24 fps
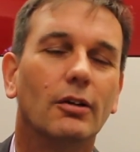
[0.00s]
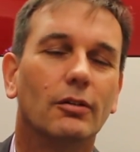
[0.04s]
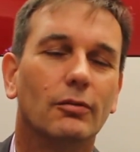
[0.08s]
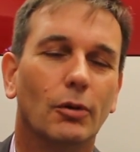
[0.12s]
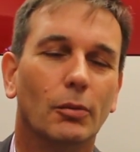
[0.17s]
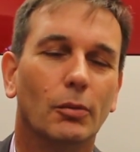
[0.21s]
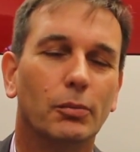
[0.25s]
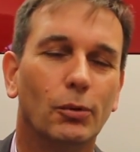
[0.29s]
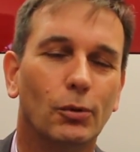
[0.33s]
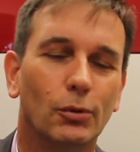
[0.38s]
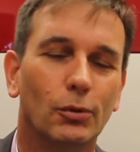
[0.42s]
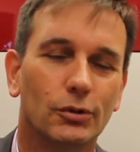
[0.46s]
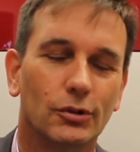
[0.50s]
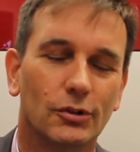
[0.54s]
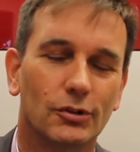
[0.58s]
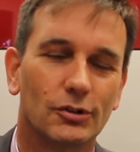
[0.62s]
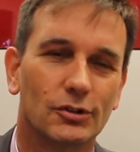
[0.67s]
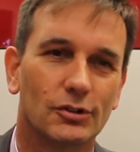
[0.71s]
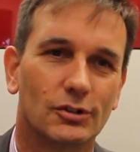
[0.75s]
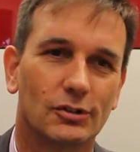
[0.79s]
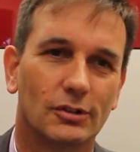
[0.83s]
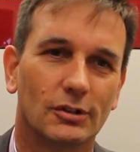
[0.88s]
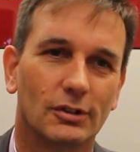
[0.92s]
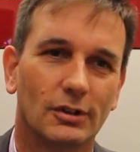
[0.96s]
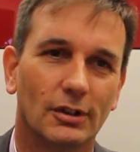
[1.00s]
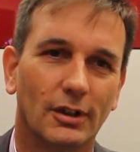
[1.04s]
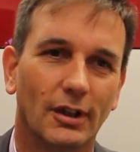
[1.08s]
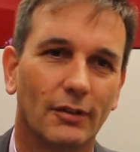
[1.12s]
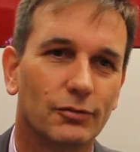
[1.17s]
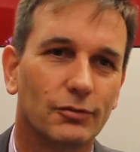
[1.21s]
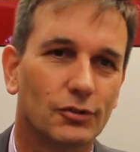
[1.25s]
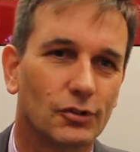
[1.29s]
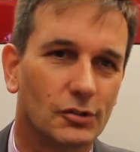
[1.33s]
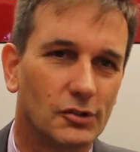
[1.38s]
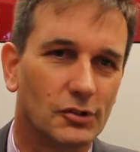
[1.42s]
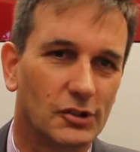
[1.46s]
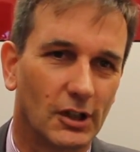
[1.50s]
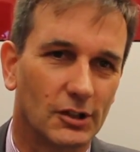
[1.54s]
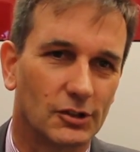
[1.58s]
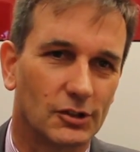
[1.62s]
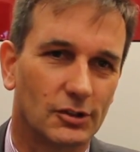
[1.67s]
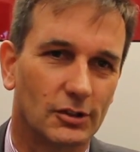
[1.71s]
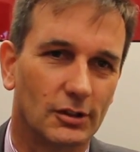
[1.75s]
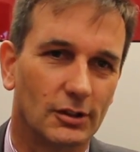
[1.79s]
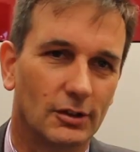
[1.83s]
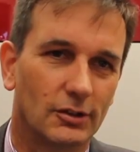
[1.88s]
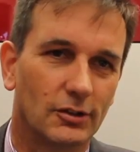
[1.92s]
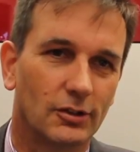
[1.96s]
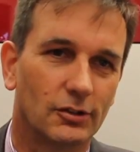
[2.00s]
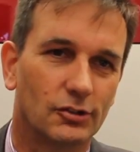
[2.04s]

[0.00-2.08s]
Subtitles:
reporters have suggested.